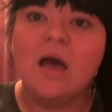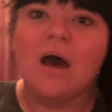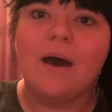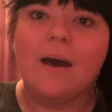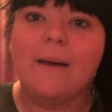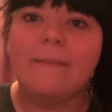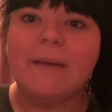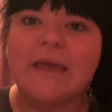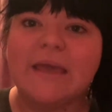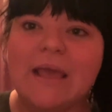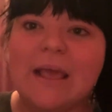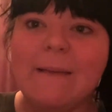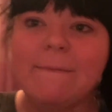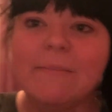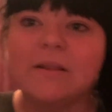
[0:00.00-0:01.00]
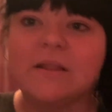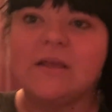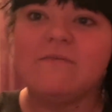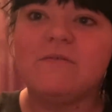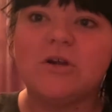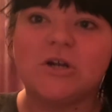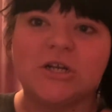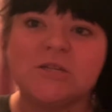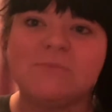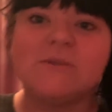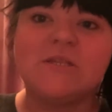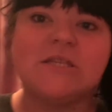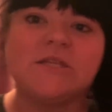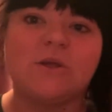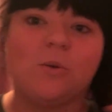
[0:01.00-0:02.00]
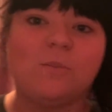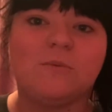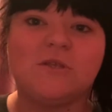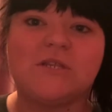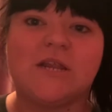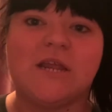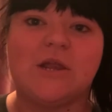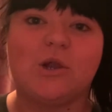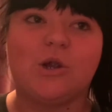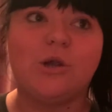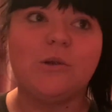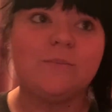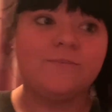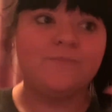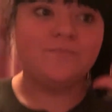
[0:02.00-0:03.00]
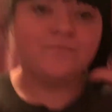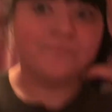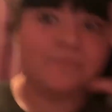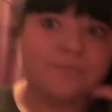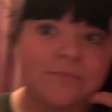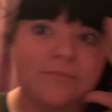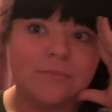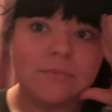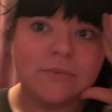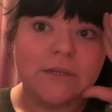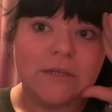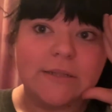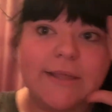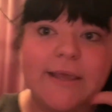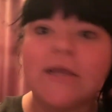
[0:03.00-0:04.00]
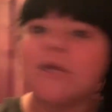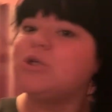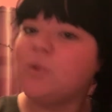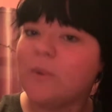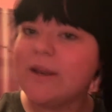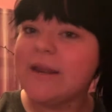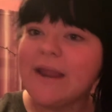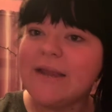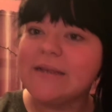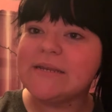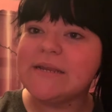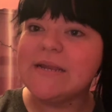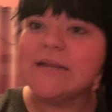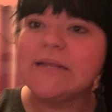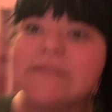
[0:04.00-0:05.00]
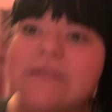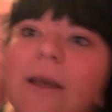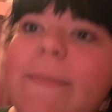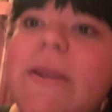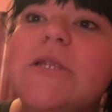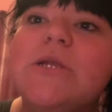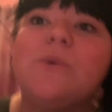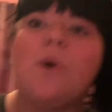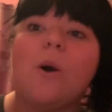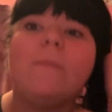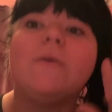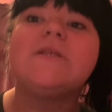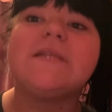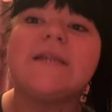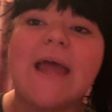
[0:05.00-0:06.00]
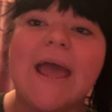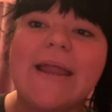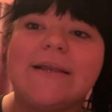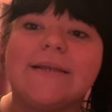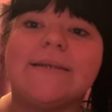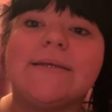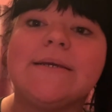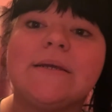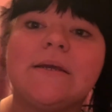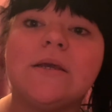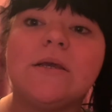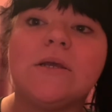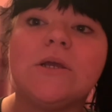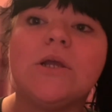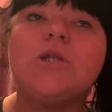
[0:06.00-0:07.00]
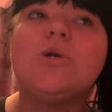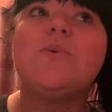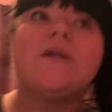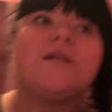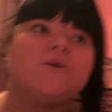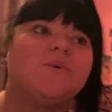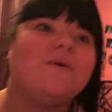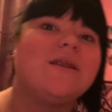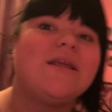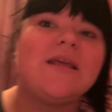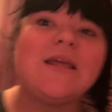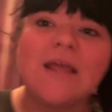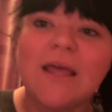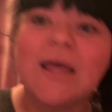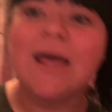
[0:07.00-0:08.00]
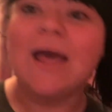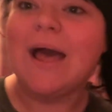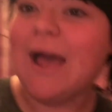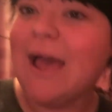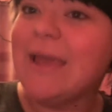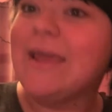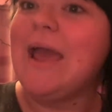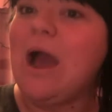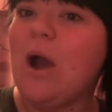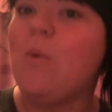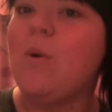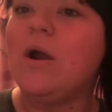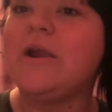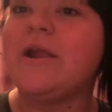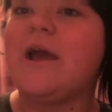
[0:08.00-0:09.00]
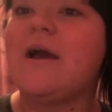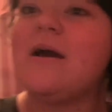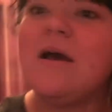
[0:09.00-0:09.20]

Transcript: I can't believe Christmas is almost here. Like, 2019 is coming to almost an end. 2020, hi, how are ya?